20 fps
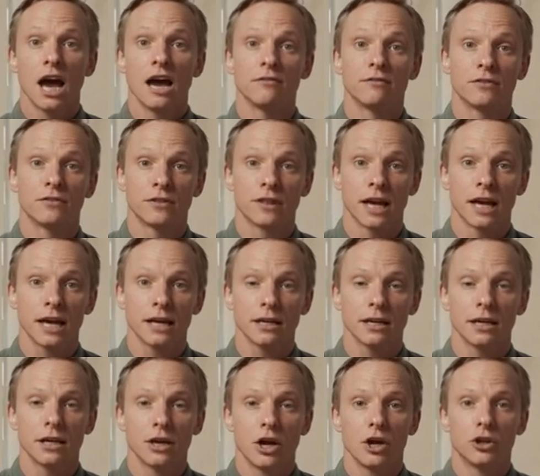And for
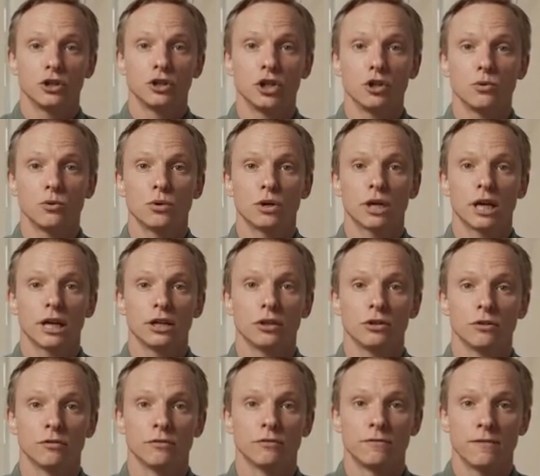that, you will get
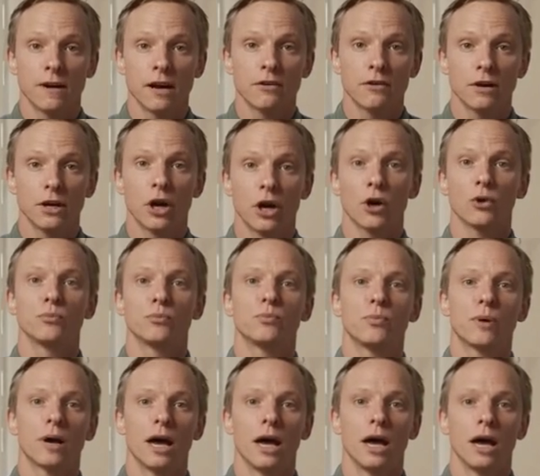your very own
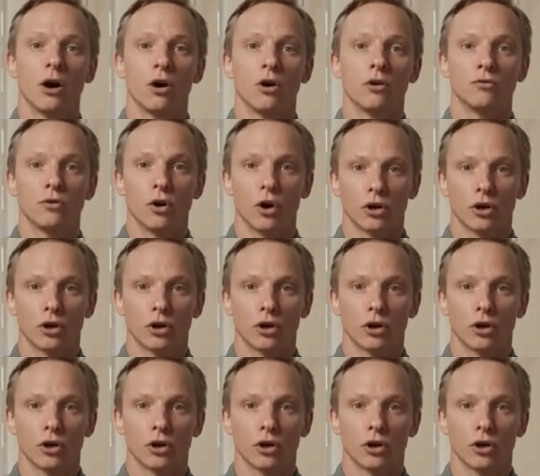pair of